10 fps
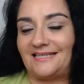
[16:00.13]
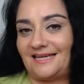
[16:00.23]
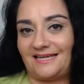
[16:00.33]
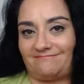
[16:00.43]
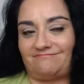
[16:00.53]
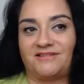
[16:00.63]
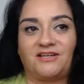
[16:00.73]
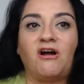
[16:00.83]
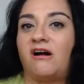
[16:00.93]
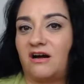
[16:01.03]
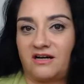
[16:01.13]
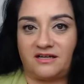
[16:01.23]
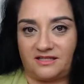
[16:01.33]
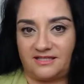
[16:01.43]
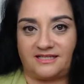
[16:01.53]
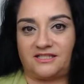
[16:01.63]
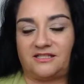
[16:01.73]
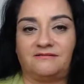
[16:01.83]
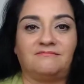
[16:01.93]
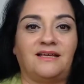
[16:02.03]
and cards
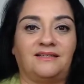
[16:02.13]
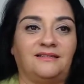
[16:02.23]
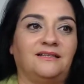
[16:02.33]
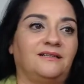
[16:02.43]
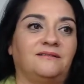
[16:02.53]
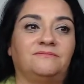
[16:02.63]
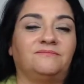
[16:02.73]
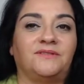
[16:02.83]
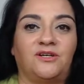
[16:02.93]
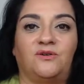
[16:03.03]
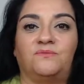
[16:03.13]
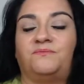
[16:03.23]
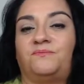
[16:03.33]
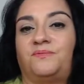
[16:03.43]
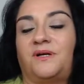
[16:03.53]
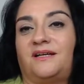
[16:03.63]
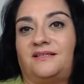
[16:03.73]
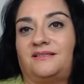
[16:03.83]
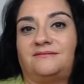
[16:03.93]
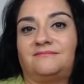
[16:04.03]
and little,
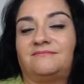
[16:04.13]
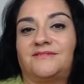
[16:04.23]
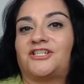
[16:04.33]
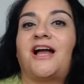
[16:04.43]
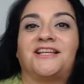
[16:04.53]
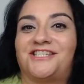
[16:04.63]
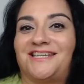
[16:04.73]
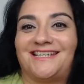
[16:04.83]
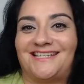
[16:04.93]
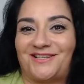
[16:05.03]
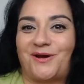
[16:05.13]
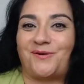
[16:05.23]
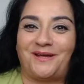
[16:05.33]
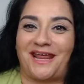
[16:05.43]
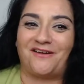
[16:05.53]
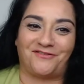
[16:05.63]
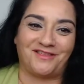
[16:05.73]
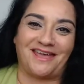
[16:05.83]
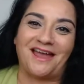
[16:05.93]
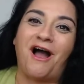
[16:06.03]
tchotchkes or whatever
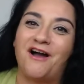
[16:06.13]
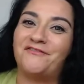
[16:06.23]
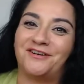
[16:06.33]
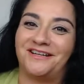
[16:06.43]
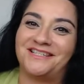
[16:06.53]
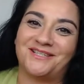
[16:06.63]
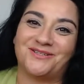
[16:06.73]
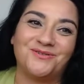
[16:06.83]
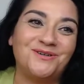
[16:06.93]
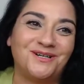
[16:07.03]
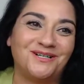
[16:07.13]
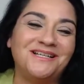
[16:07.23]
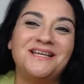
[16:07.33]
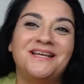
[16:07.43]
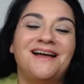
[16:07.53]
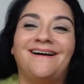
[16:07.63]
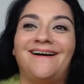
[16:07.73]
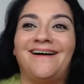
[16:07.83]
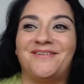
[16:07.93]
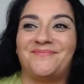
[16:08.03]
they offer at school,
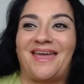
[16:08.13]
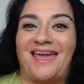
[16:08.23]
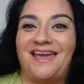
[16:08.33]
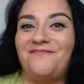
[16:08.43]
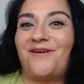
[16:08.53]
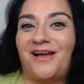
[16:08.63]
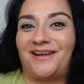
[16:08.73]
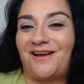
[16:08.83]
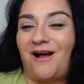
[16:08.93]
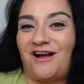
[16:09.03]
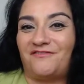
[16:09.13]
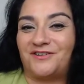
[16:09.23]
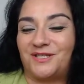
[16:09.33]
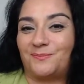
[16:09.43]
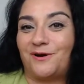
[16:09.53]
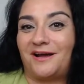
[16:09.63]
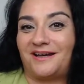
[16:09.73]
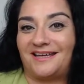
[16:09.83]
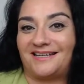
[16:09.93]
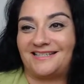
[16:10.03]
Avon offers
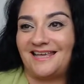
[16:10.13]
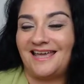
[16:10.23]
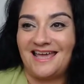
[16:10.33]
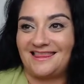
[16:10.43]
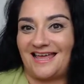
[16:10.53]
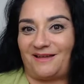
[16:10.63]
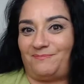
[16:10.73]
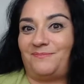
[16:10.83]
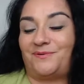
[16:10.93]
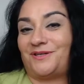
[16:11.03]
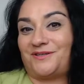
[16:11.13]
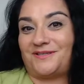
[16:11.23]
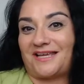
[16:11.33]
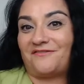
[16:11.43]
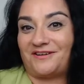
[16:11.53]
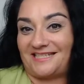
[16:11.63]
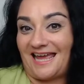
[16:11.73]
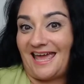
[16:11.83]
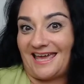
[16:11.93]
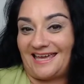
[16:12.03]
products that people use every
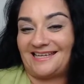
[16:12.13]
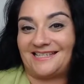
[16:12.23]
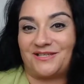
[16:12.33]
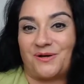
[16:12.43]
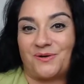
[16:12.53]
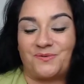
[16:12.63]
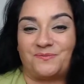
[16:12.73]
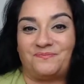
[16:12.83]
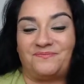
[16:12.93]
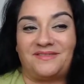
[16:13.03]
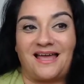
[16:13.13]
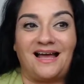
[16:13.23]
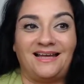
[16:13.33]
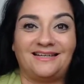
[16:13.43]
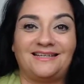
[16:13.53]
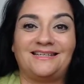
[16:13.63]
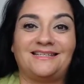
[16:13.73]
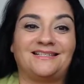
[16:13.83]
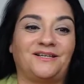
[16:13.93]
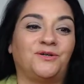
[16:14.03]
day. So that
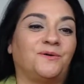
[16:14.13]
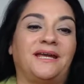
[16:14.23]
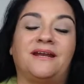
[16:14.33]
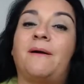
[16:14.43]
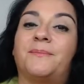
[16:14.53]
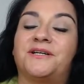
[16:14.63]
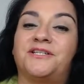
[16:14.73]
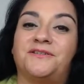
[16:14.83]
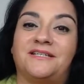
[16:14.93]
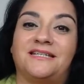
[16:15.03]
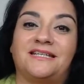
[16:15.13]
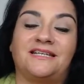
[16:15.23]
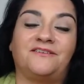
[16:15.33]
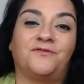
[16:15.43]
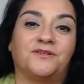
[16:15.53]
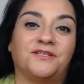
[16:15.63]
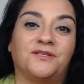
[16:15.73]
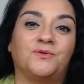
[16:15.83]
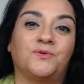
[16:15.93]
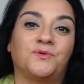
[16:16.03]
is a great opportunity for
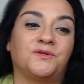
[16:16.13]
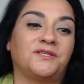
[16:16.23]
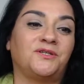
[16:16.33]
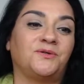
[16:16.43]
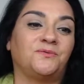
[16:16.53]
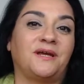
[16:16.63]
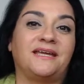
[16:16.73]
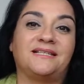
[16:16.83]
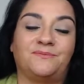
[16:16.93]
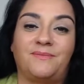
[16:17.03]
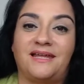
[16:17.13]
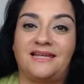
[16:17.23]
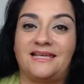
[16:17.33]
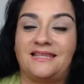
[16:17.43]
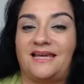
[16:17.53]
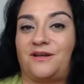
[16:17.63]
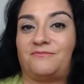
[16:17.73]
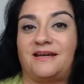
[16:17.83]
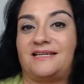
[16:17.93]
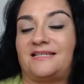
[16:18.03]
schools to raise money. They can
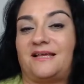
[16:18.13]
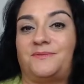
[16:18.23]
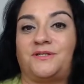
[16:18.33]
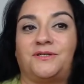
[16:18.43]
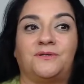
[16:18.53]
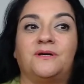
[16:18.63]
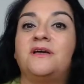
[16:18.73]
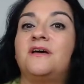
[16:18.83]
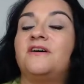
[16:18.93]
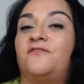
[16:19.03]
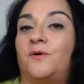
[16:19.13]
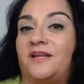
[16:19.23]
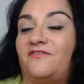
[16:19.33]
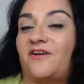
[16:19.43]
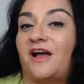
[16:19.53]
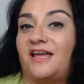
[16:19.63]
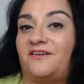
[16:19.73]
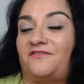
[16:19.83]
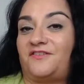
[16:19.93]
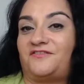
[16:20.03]
raise up to
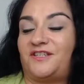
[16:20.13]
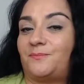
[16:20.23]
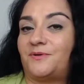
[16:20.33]
45, 50%.